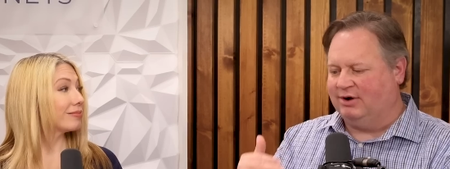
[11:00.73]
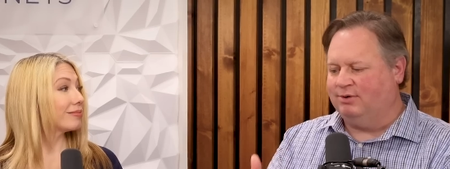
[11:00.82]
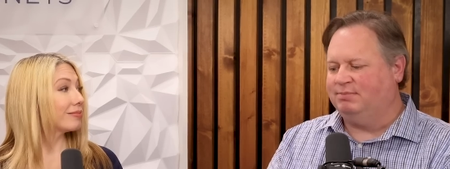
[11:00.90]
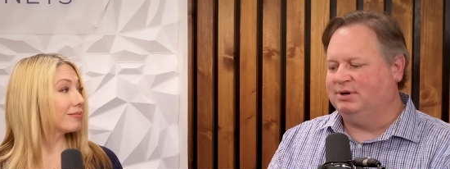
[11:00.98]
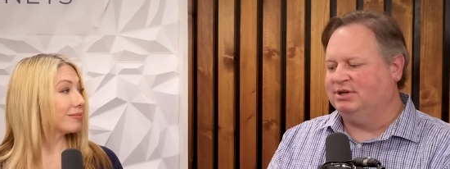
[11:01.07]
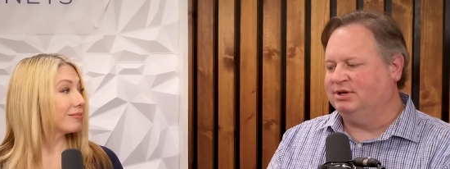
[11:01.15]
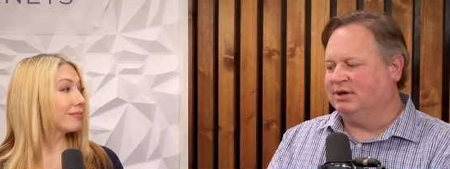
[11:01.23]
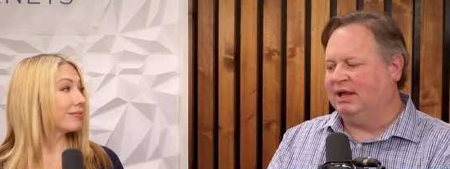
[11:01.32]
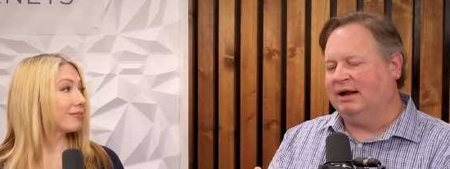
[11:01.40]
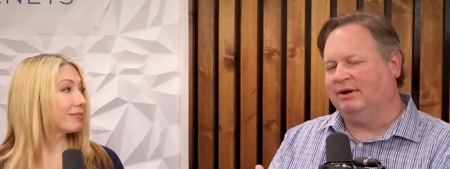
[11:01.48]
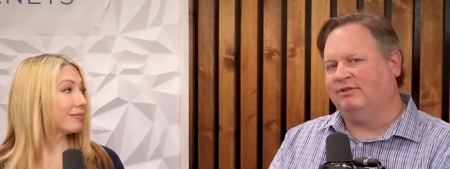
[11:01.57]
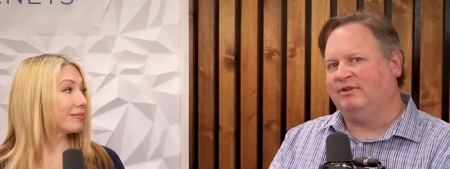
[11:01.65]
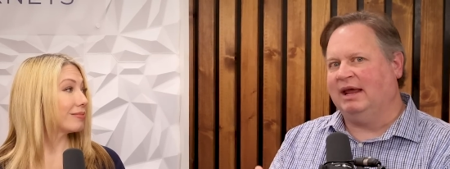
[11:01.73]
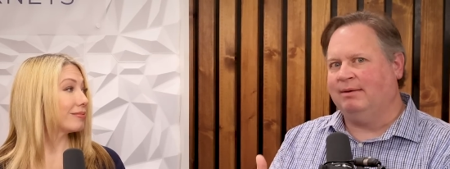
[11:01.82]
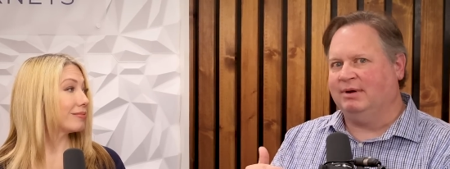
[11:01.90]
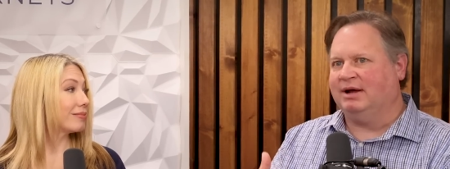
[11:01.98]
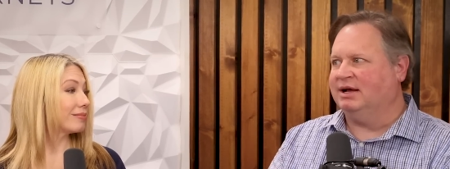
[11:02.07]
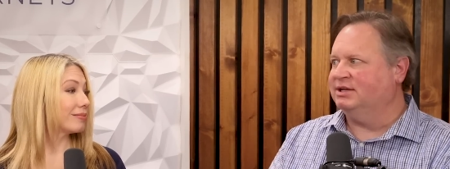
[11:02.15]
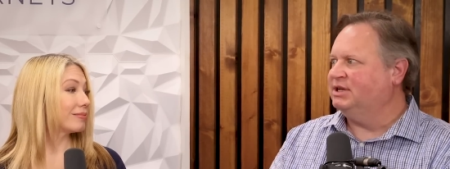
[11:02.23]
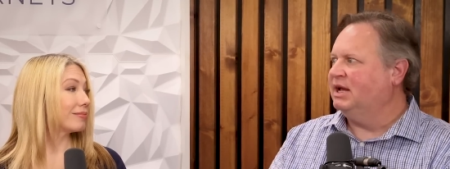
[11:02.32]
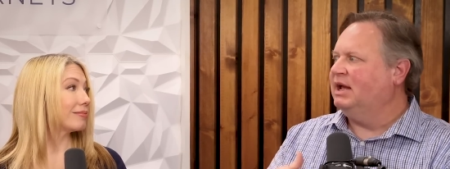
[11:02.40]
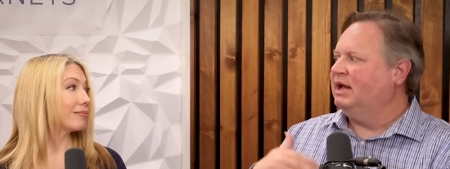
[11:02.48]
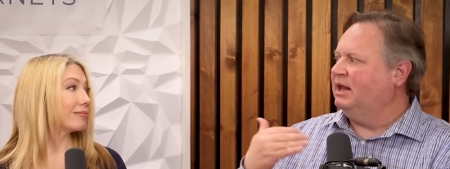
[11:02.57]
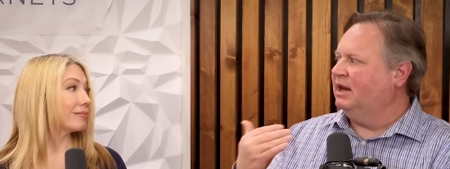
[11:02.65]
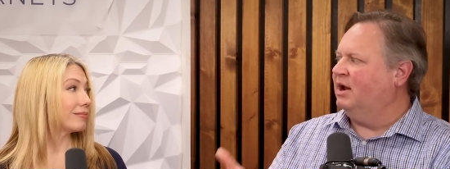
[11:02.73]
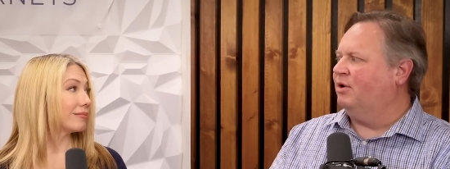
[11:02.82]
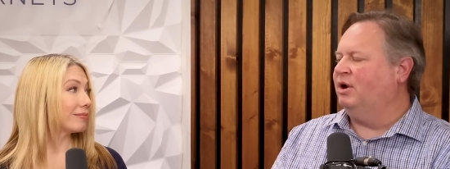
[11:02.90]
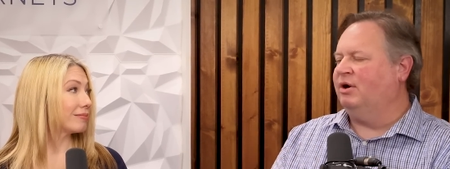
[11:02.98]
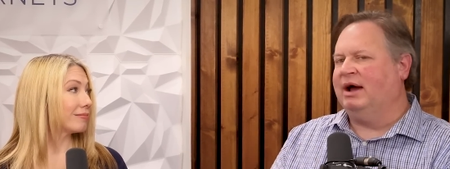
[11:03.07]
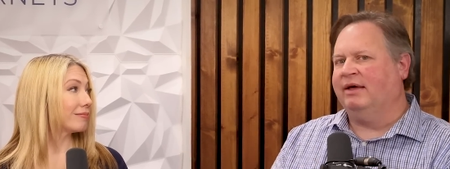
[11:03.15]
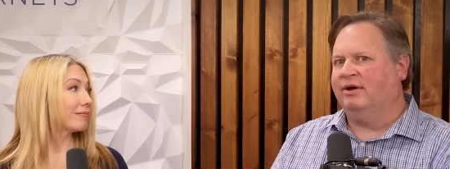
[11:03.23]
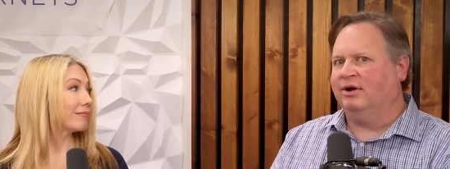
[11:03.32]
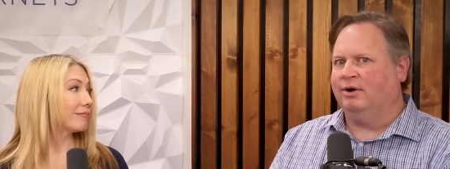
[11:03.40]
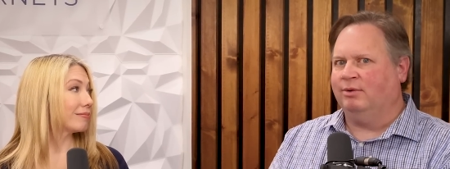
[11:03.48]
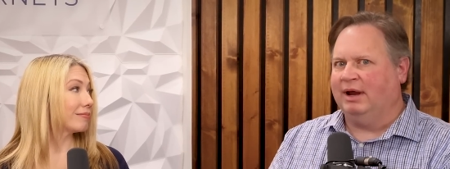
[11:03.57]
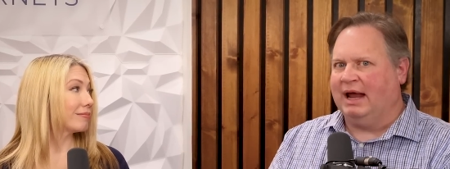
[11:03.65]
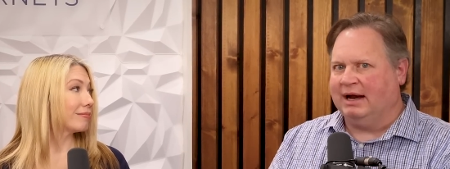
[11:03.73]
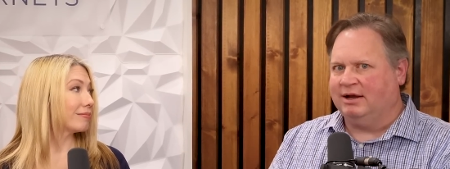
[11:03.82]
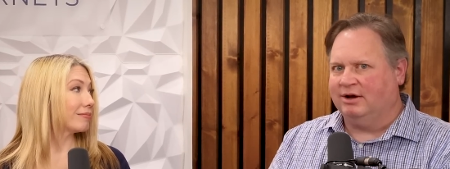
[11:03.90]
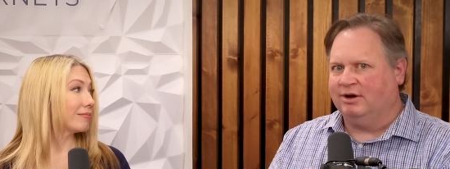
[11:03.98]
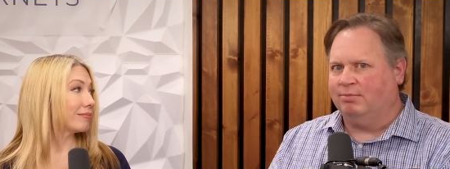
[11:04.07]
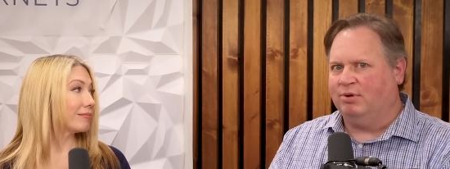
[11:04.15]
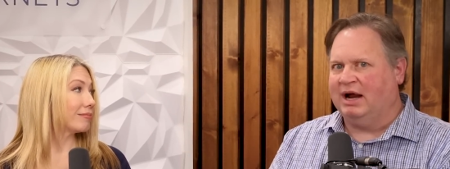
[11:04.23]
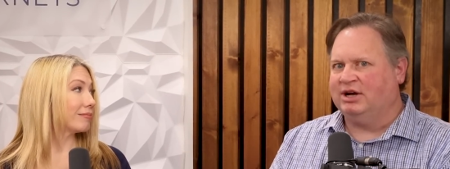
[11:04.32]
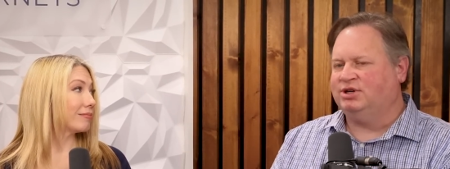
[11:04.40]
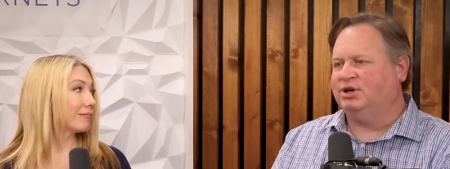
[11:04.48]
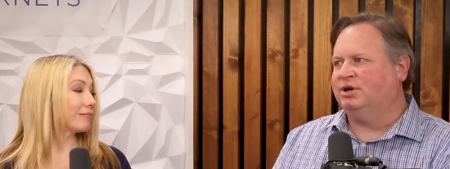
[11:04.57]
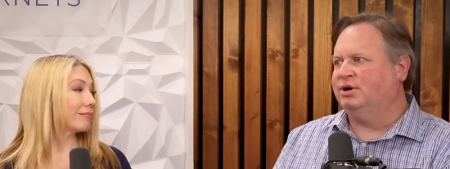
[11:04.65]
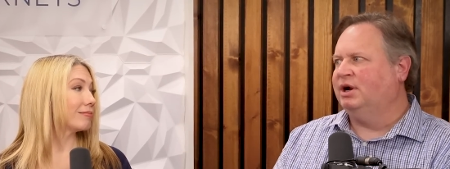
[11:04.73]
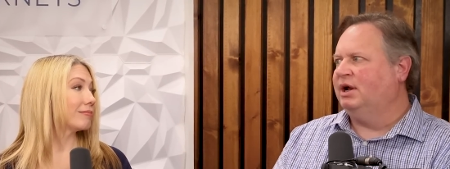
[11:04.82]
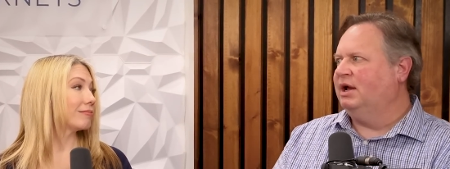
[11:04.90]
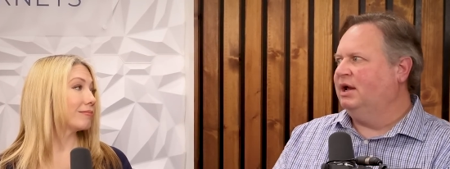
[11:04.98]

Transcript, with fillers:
Speaker 1: don't put your client on the stand because you don't know how they're going to react under pressure.